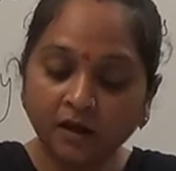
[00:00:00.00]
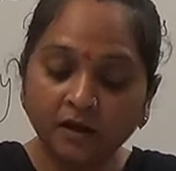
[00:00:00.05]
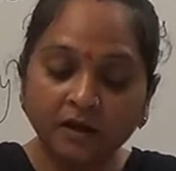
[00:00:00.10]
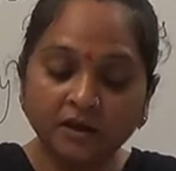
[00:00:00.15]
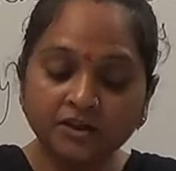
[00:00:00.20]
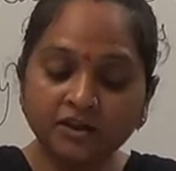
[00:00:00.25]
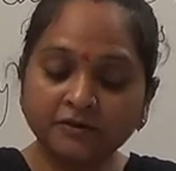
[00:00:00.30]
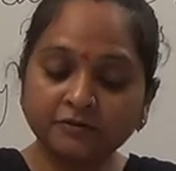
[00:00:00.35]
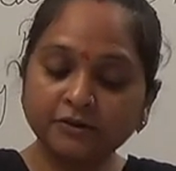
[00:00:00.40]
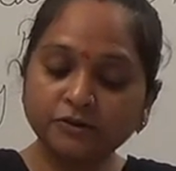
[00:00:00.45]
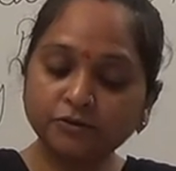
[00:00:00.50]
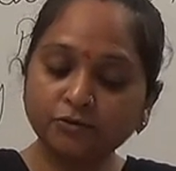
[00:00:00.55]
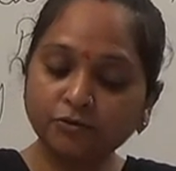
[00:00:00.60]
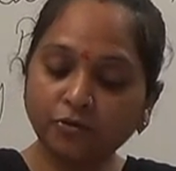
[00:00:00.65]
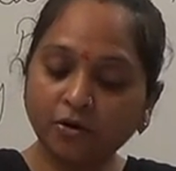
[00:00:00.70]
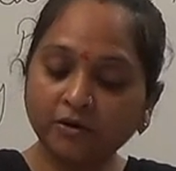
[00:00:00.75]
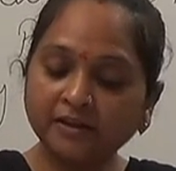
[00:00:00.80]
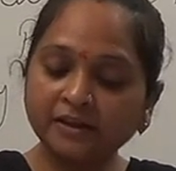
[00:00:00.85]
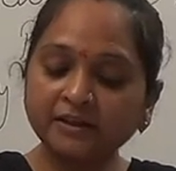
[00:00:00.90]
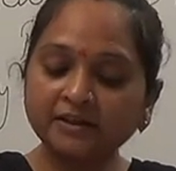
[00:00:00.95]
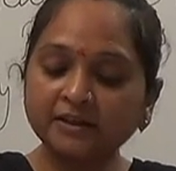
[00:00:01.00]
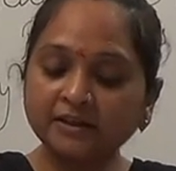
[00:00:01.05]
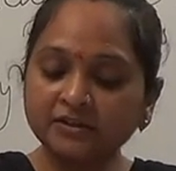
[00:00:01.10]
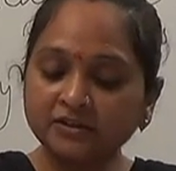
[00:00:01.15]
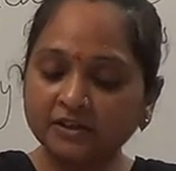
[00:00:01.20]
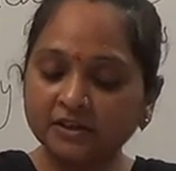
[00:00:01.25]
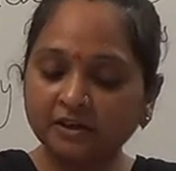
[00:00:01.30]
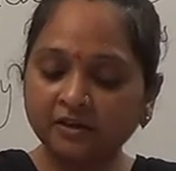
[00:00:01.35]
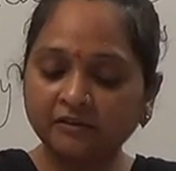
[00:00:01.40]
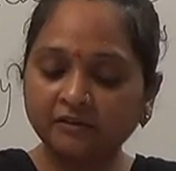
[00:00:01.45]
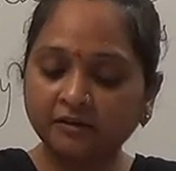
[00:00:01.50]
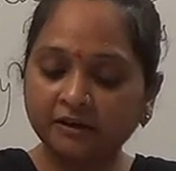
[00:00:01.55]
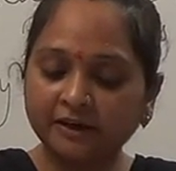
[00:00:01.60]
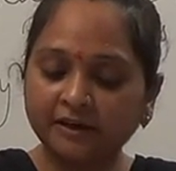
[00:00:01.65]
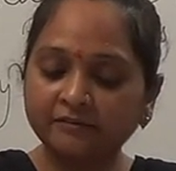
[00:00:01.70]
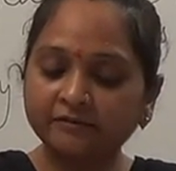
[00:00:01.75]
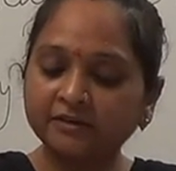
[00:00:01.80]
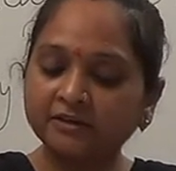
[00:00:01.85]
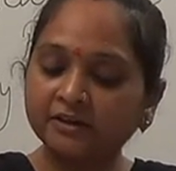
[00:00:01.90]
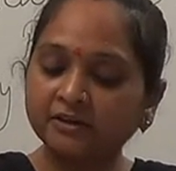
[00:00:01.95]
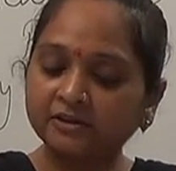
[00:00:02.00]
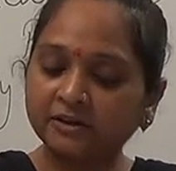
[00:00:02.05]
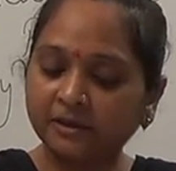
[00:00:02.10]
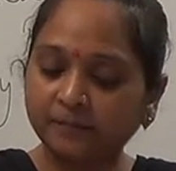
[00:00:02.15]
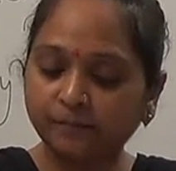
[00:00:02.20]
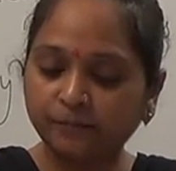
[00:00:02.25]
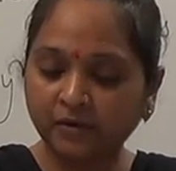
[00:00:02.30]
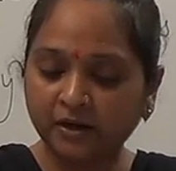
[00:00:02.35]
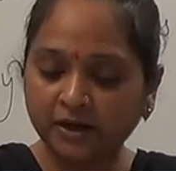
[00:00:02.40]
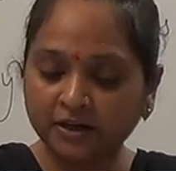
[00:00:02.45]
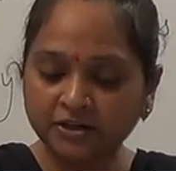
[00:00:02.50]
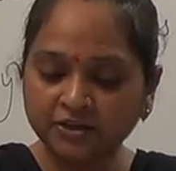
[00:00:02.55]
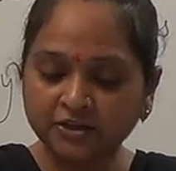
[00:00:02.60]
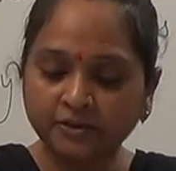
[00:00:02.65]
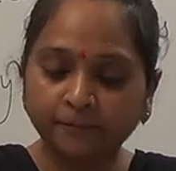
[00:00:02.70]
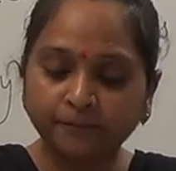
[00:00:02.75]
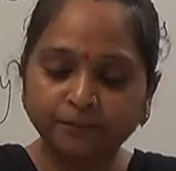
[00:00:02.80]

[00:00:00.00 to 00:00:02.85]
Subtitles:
She was stroking the chair rail with a dip brush.